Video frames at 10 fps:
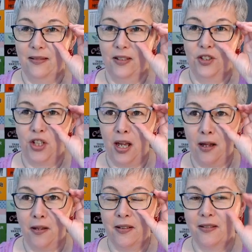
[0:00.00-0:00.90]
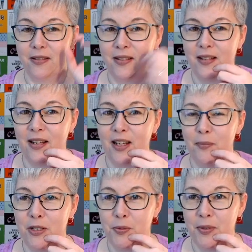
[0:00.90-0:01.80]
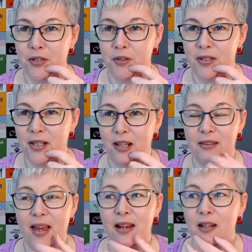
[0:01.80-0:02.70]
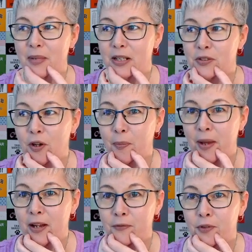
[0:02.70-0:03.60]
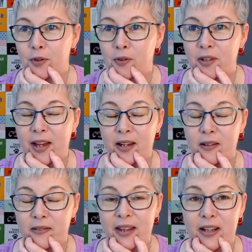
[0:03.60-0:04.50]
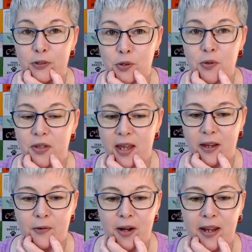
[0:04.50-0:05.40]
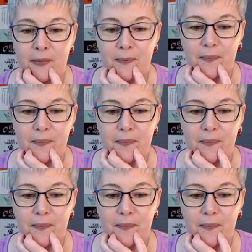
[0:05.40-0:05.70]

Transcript: shell stuck in between your teeth, that can be so painful, like like a toothache, right?